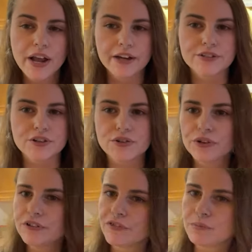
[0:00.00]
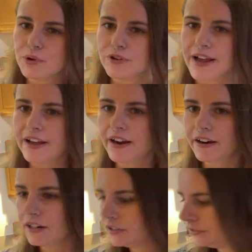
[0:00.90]
And it's also good for brunette
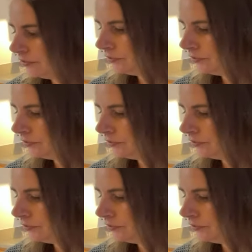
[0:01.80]
hair.